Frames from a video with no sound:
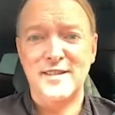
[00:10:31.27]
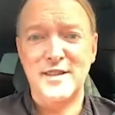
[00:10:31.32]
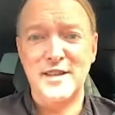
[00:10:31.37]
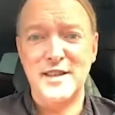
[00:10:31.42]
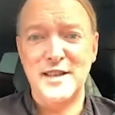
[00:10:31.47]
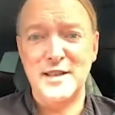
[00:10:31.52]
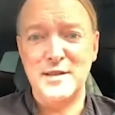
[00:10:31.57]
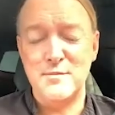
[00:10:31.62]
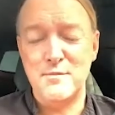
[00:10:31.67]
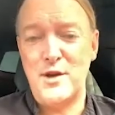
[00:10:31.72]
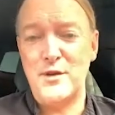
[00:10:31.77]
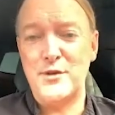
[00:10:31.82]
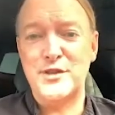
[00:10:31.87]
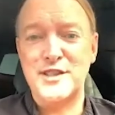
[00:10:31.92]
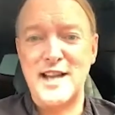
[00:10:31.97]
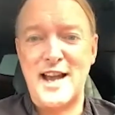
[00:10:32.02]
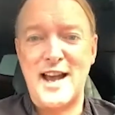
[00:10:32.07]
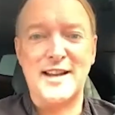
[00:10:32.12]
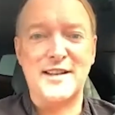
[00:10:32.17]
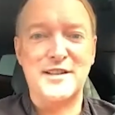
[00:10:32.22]
the
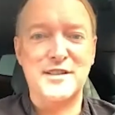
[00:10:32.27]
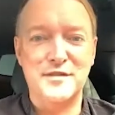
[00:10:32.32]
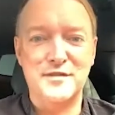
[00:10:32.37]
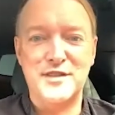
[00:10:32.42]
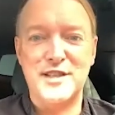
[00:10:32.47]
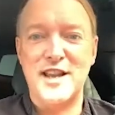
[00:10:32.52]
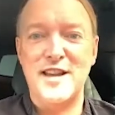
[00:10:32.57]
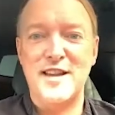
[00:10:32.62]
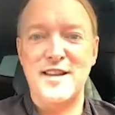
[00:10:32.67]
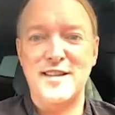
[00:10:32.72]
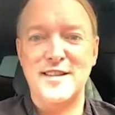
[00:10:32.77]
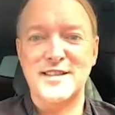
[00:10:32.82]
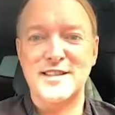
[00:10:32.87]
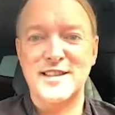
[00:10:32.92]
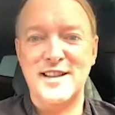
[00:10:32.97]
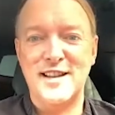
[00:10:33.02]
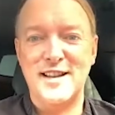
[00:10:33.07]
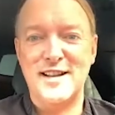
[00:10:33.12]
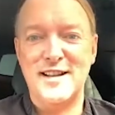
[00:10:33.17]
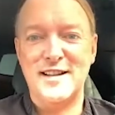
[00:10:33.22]
most active
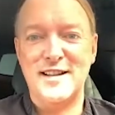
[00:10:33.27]
days